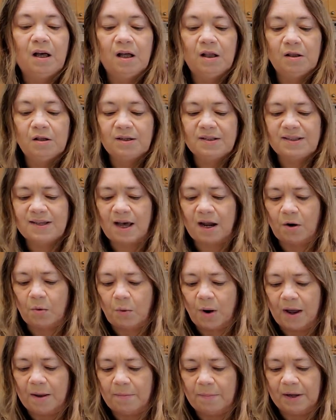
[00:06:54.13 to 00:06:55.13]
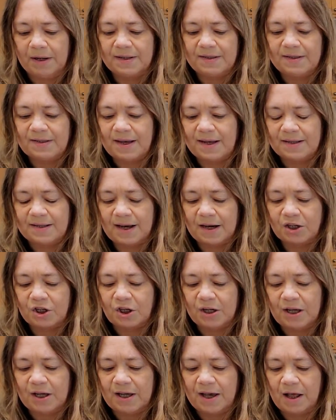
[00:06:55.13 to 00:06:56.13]
Looks kind of white, but it's
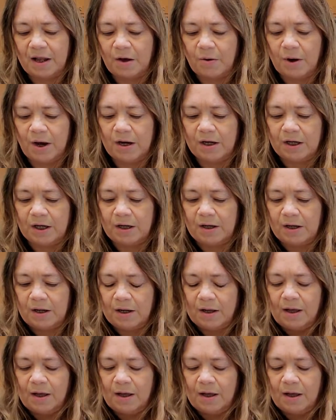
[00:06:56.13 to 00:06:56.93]
actually a yellow onion.